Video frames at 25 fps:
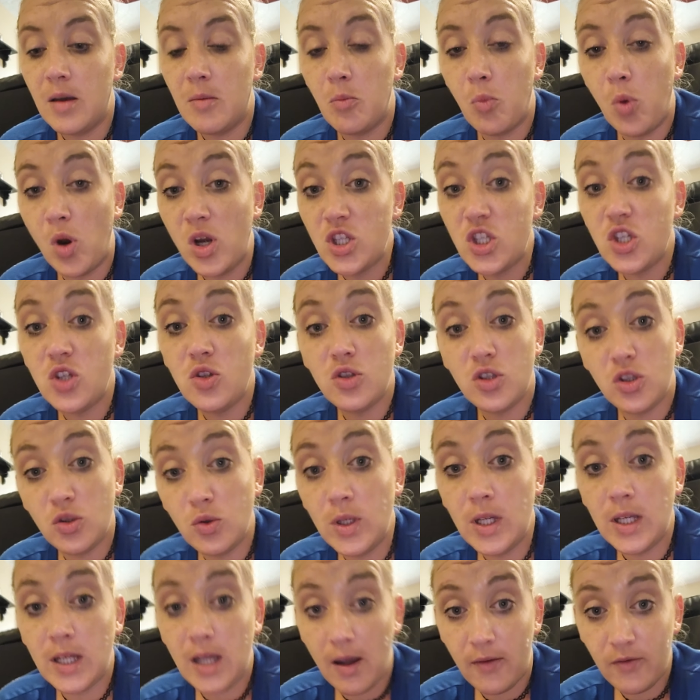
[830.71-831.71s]
Once you do
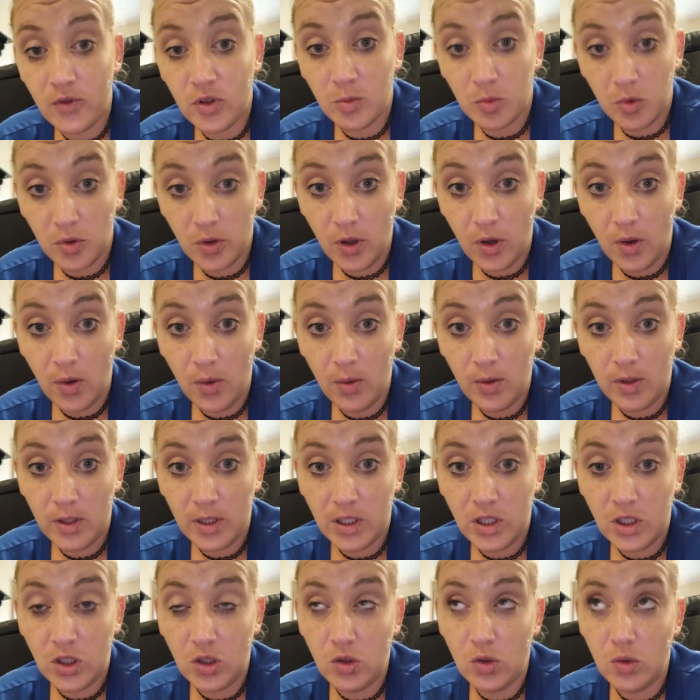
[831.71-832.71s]
get comfortable, though,
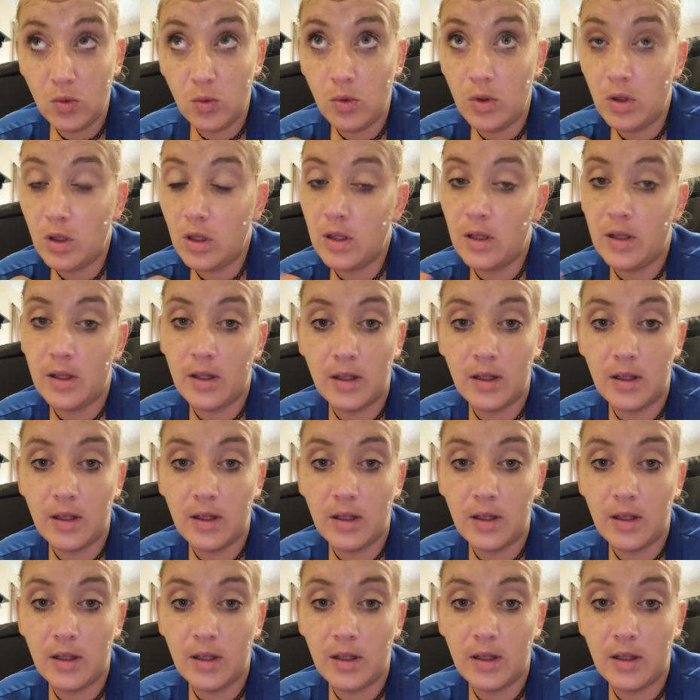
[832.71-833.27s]
you